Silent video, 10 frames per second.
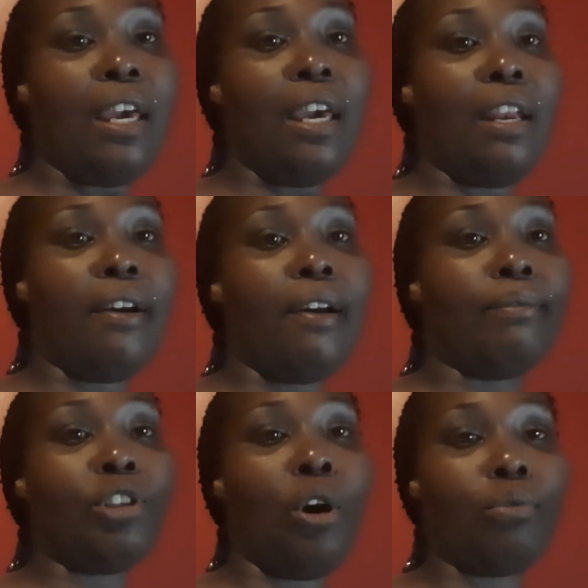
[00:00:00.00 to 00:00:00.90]
and
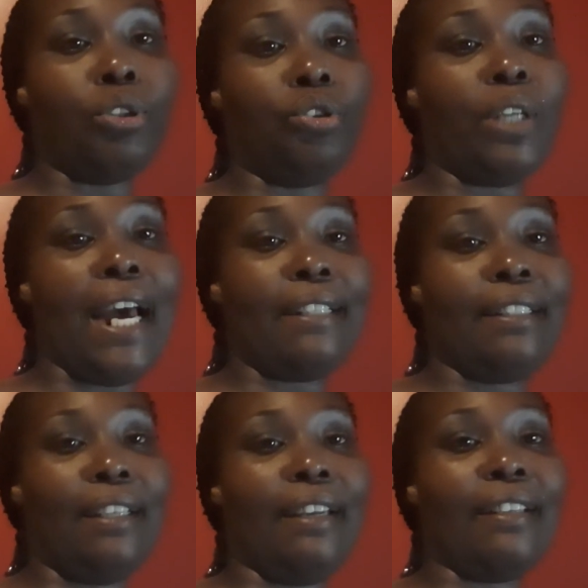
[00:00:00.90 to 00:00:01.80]
um, talk with you guys
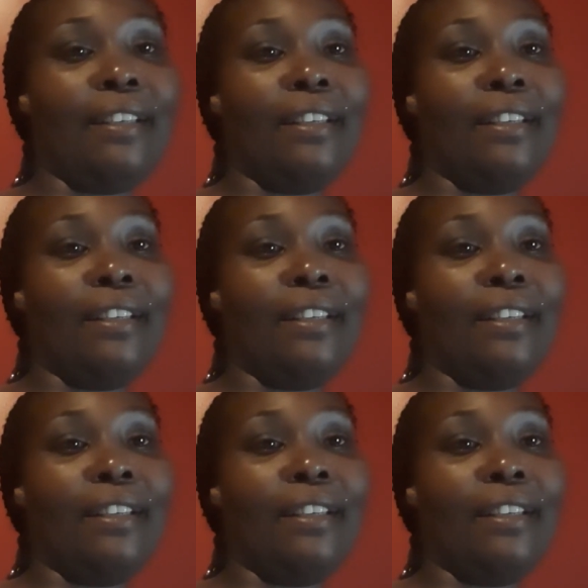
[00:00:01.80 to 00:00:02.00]
then